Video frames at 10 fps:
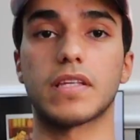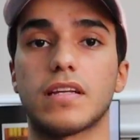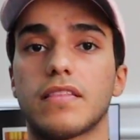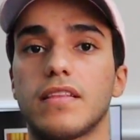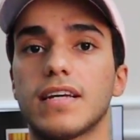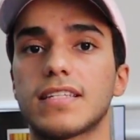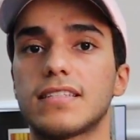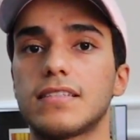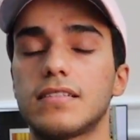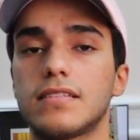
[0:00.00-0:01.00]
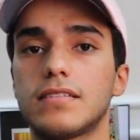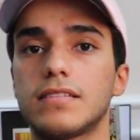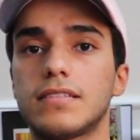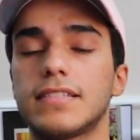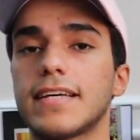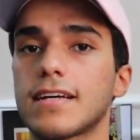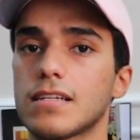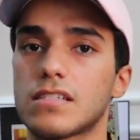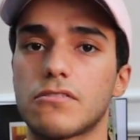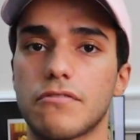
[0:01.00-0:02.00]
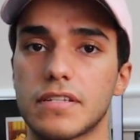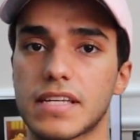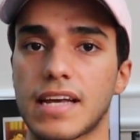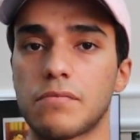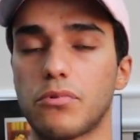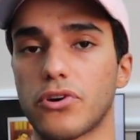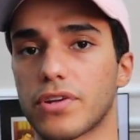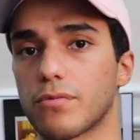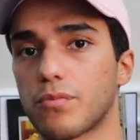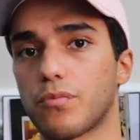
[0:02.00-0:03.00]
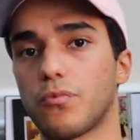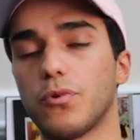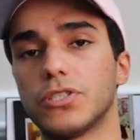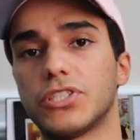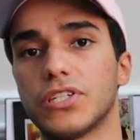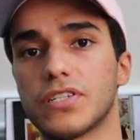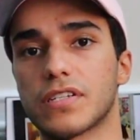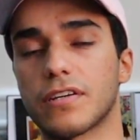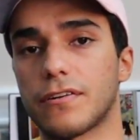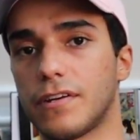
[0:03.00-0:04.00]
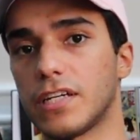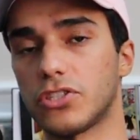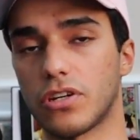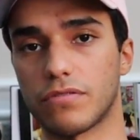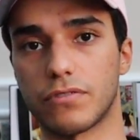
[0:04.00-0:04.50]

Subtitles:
And that takes us to the second point, which is international